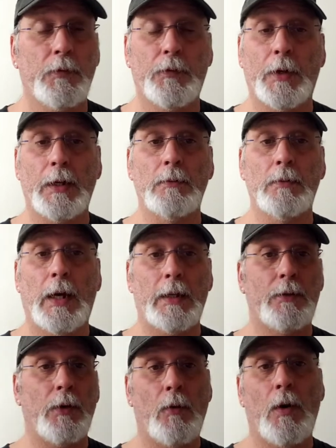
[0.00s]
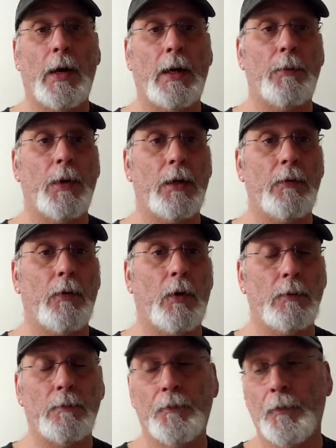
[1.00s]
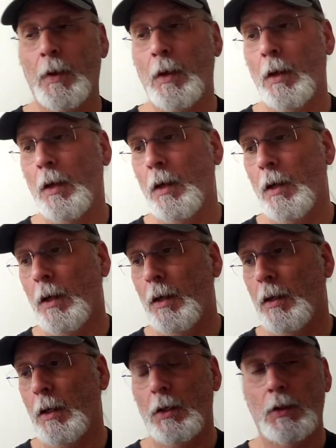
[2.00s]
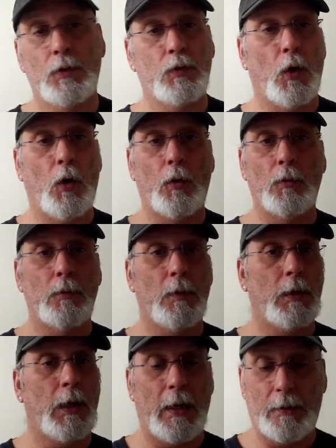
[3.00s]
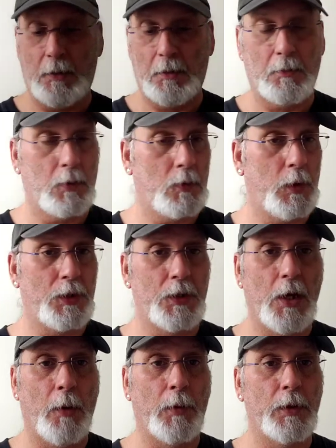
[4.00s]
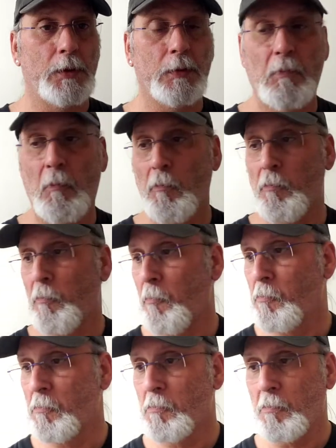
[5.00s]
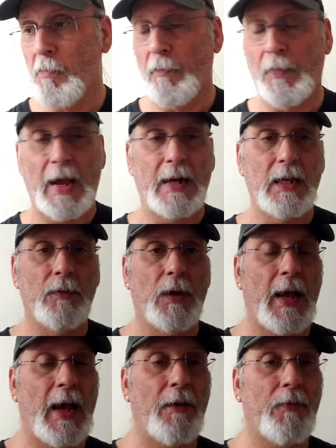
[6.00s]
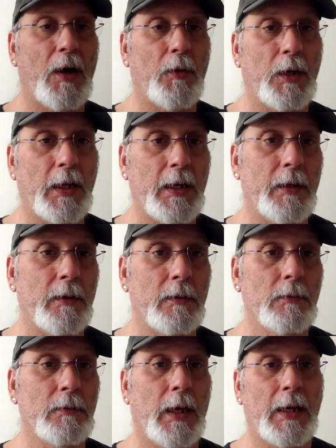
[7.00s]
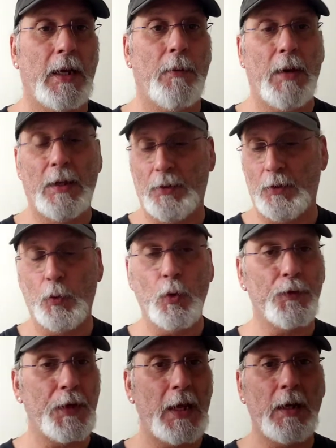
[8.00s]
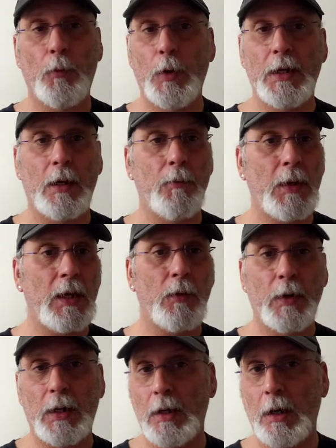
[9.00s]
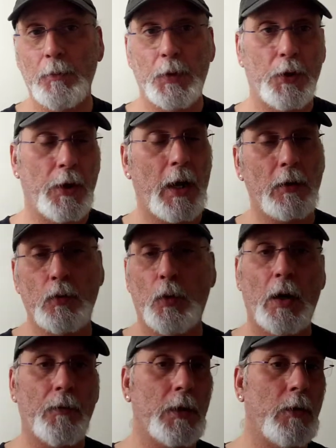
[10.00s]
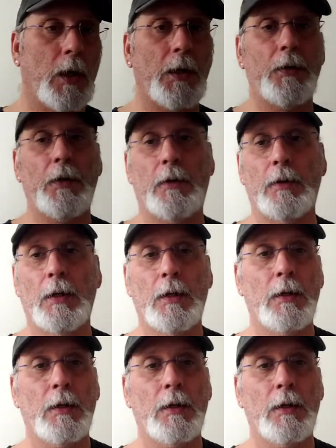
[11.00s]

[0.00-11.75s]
Free. I don't want any money for them. So I switch numbers. Not even a half hour later, I get a message, we'll take them, we can meet, we can come to your house, whatever you want to do.